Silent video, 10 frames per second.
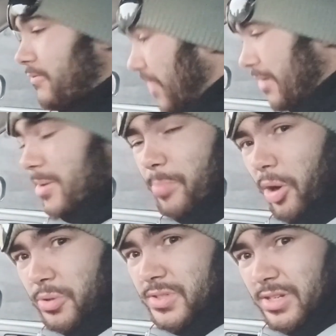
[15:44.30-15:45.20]
very
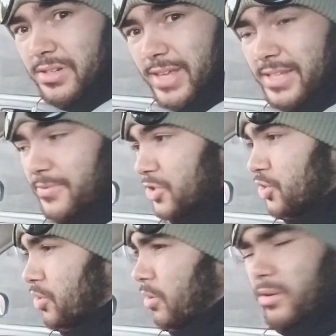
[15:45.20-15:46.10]
bolstered, that's for
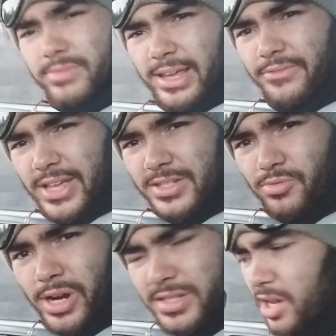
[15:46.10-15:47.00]
sure, if that's the
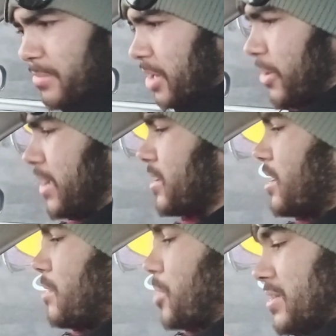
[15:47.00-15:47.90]
right term anyway.
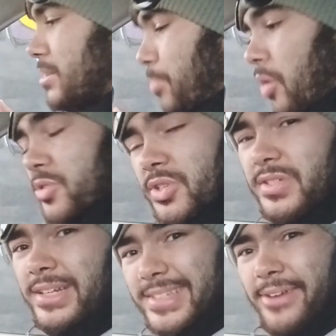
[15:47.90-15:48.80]
But the
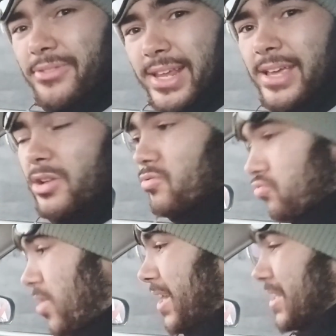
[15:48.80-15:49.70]
bolsters are definitely
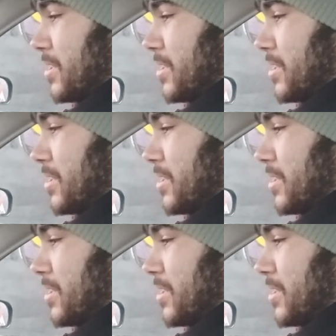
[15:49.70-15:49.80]
really